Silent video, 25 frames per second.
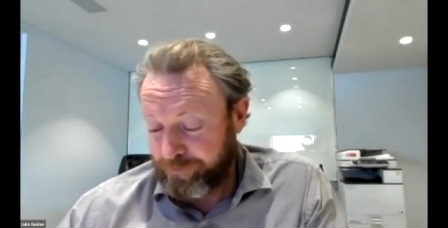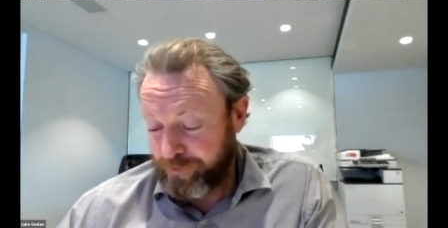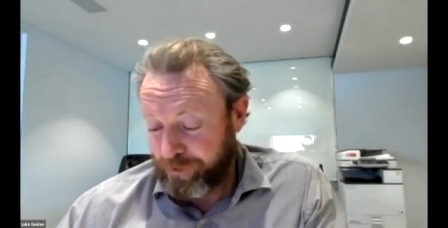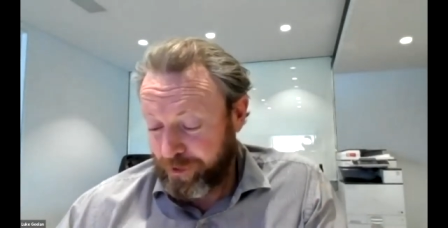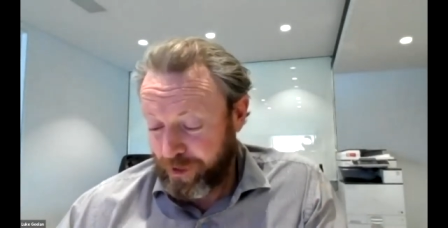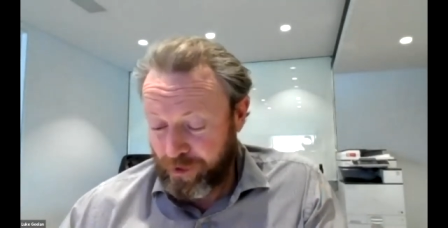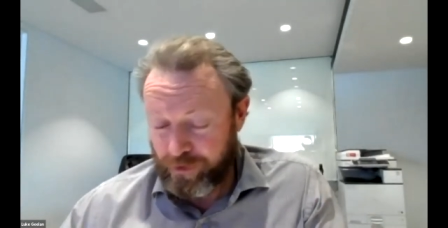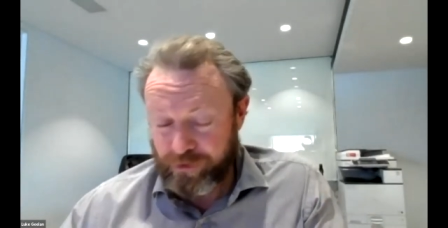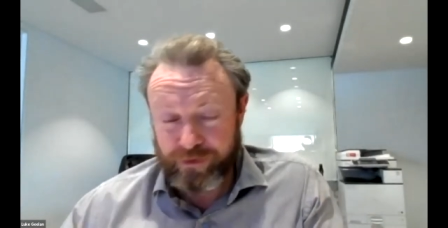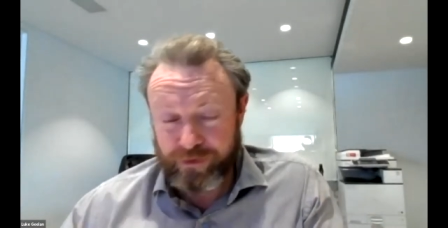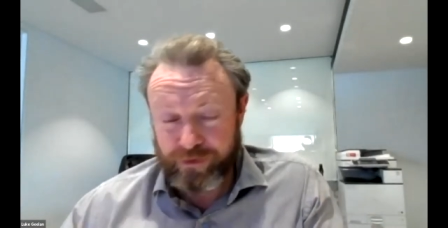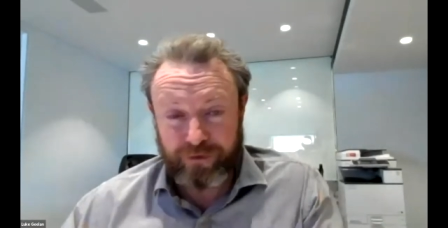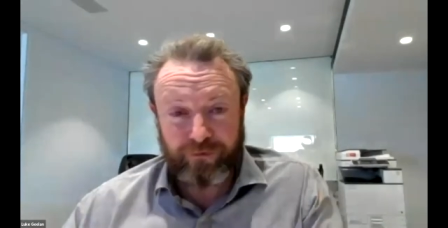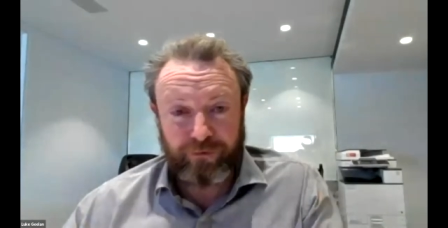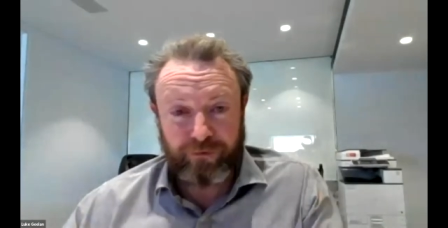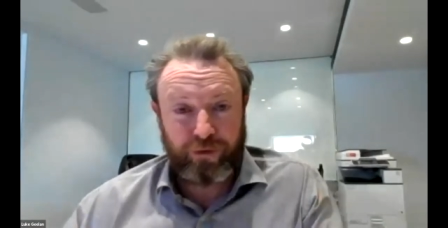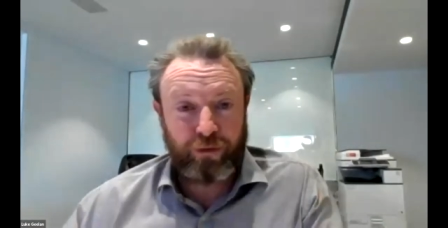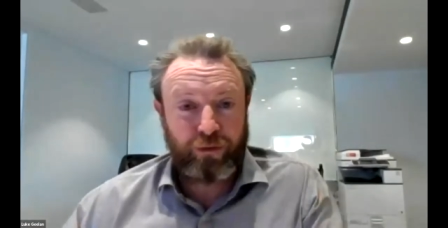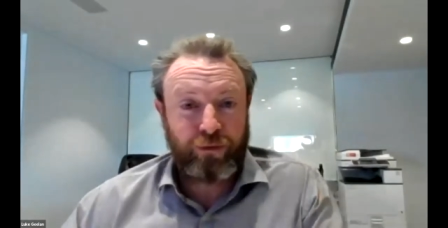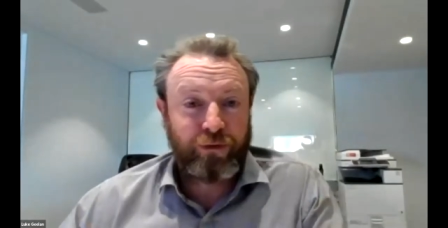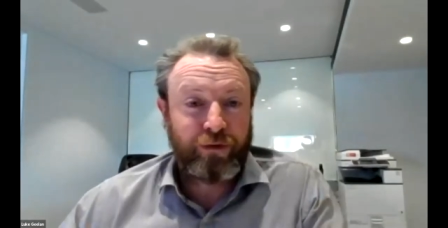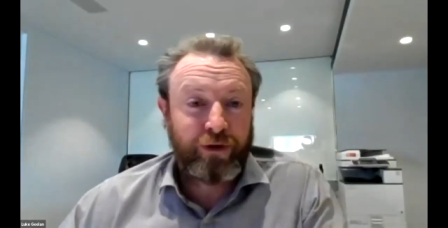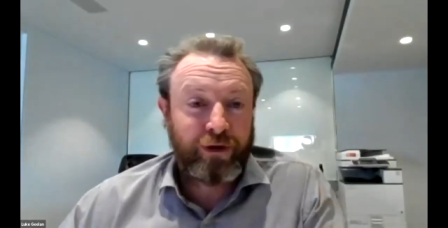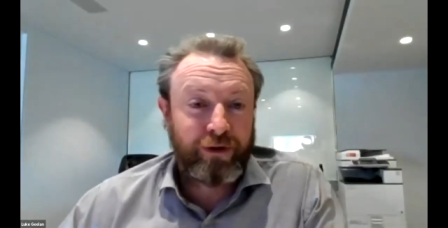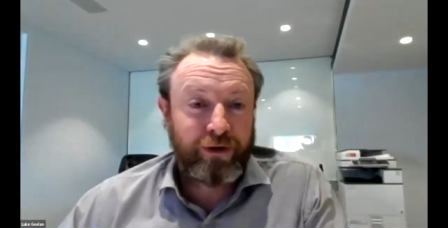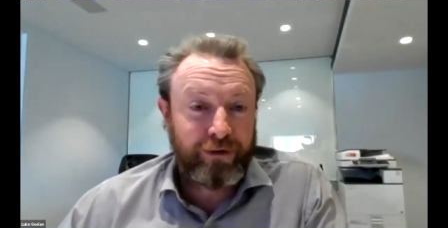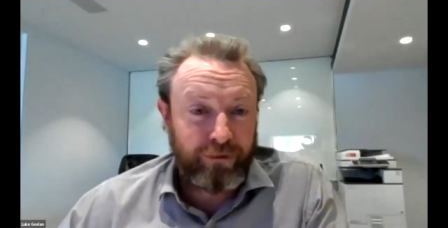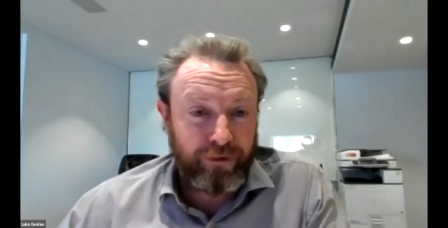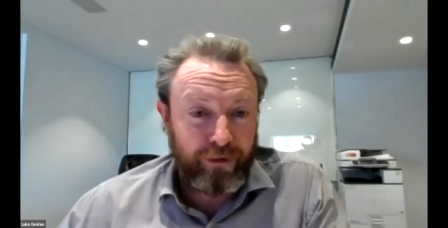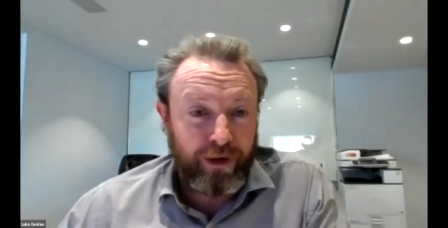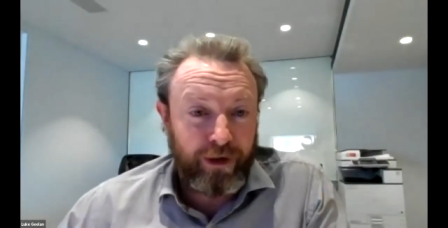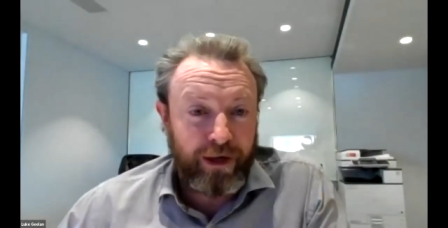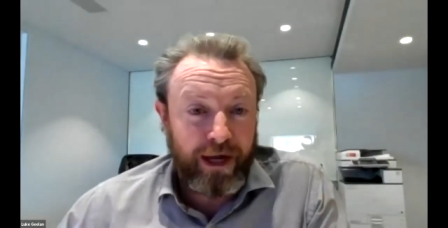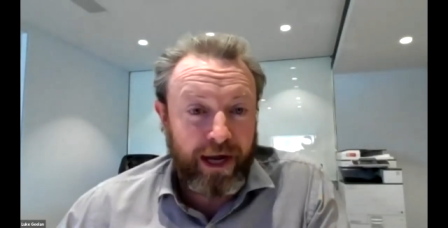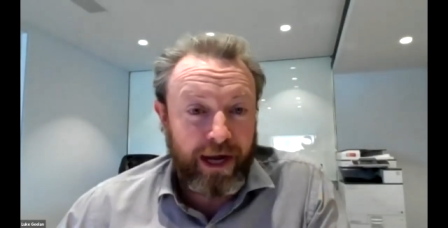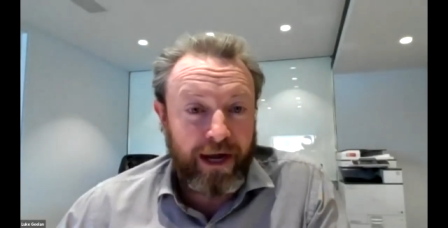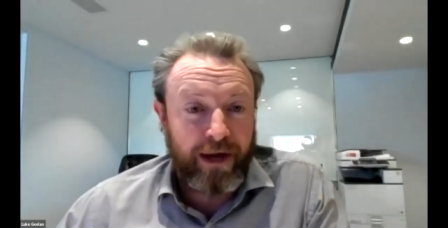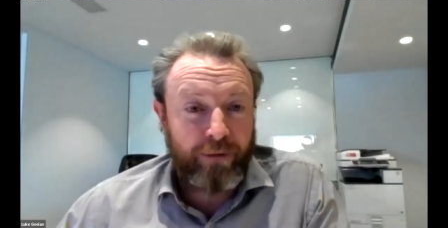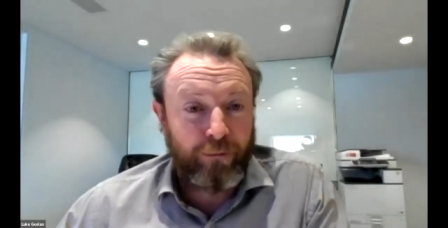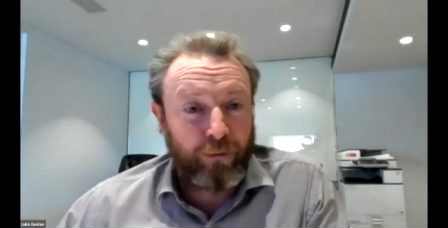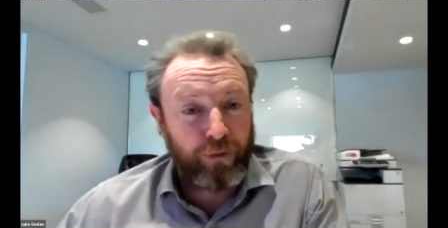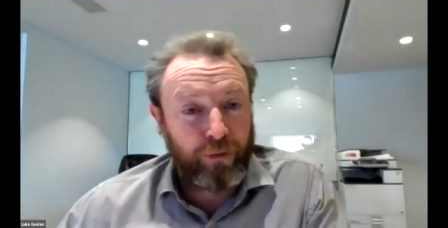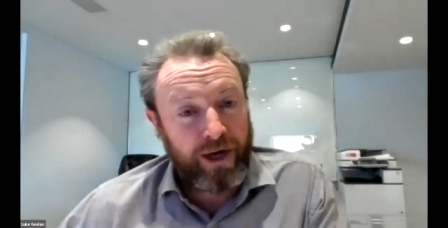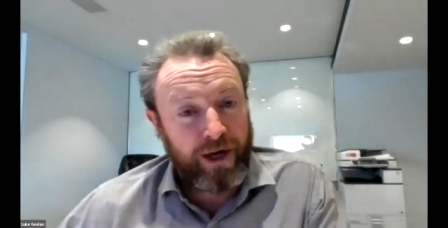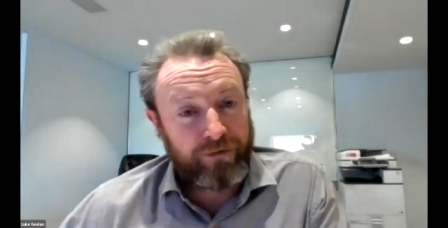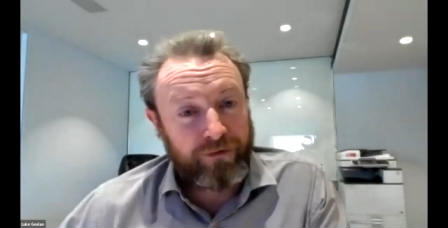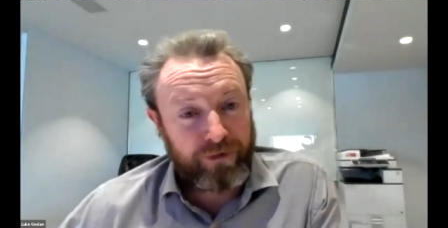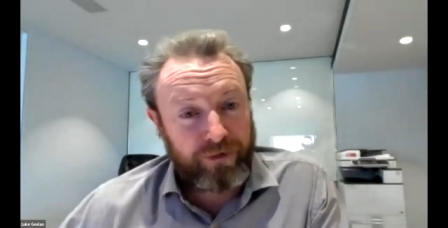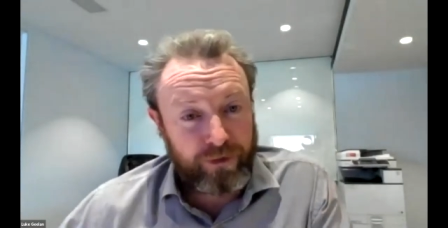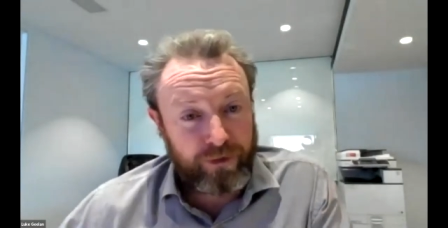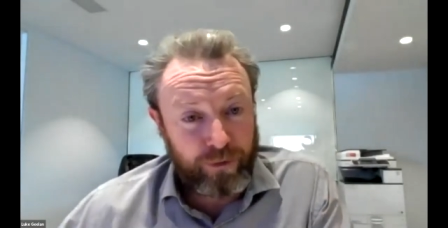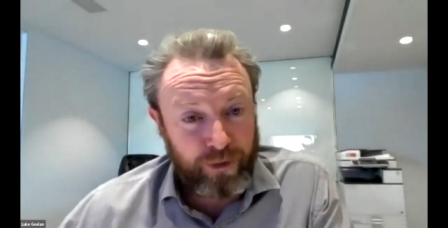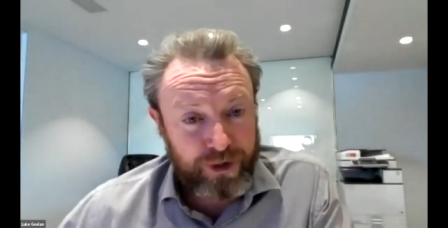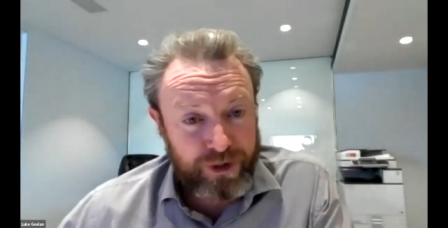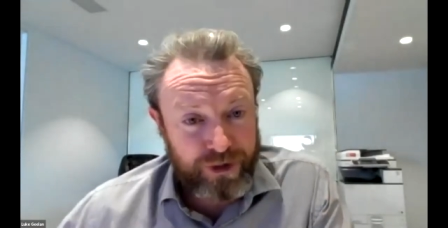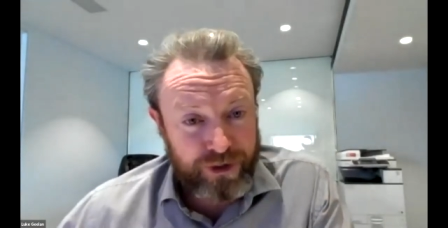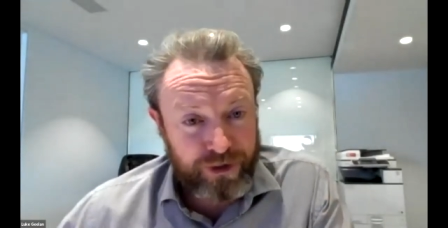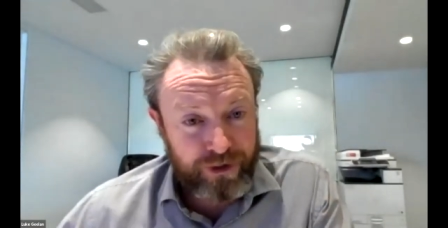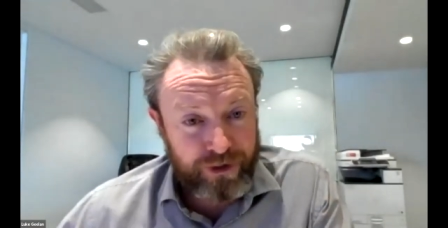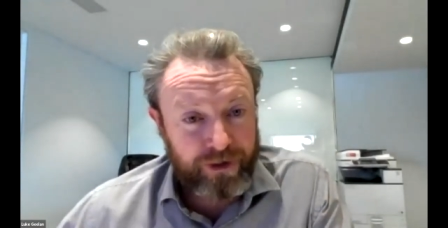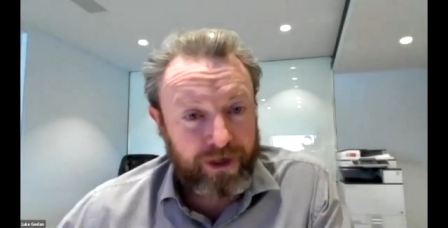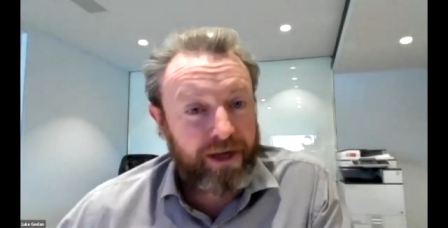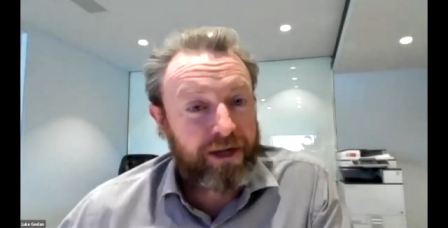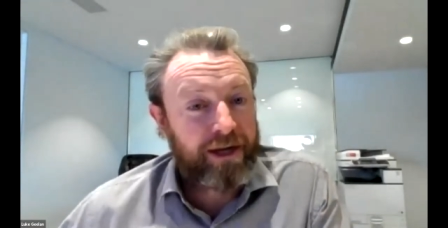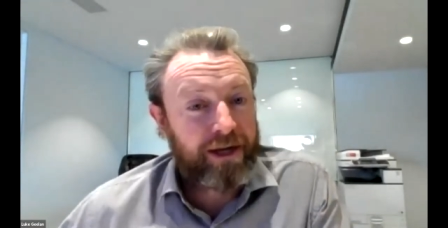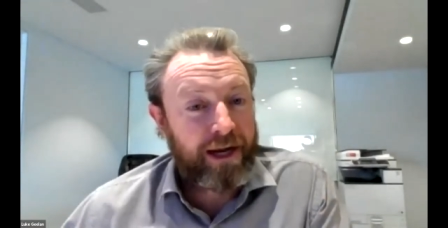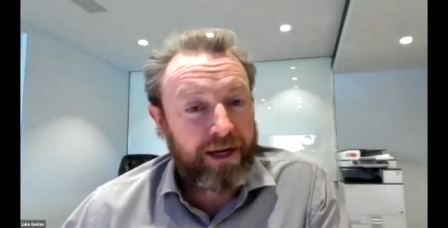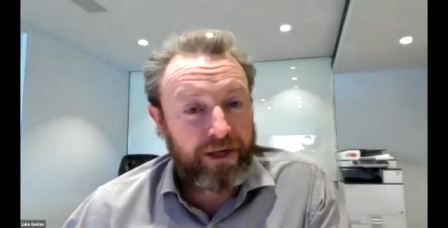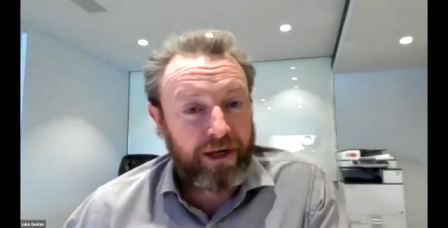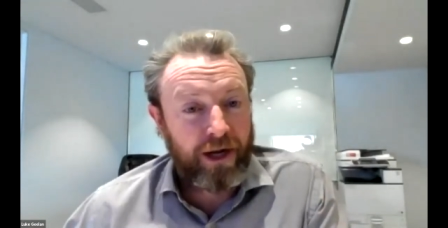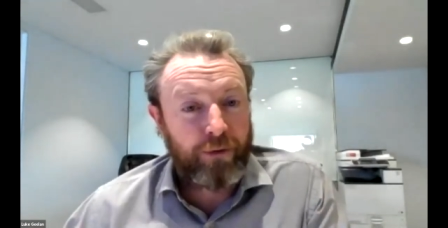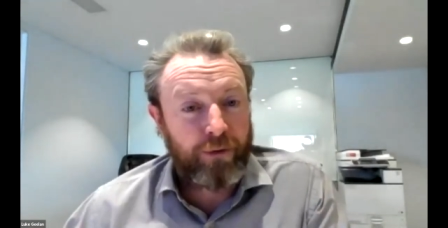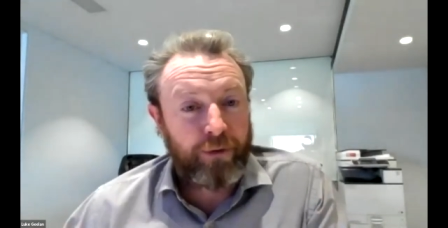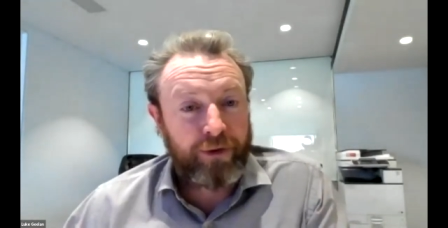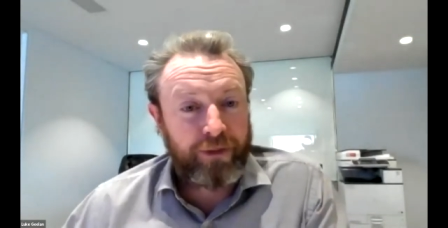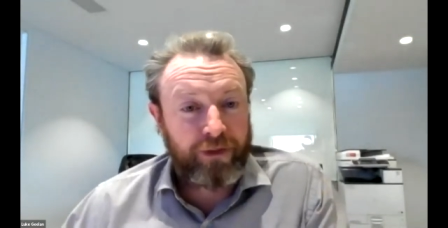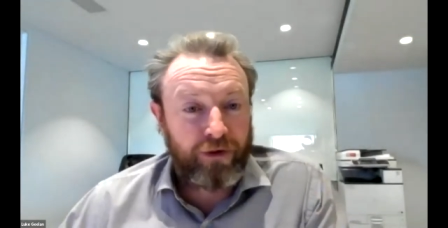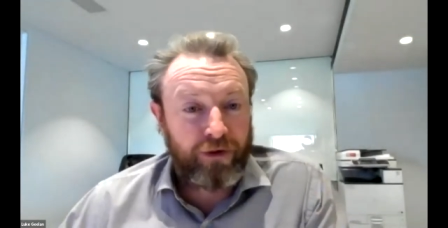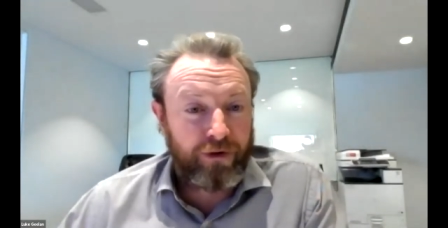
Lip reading: For those of you that want to ask the question, knowing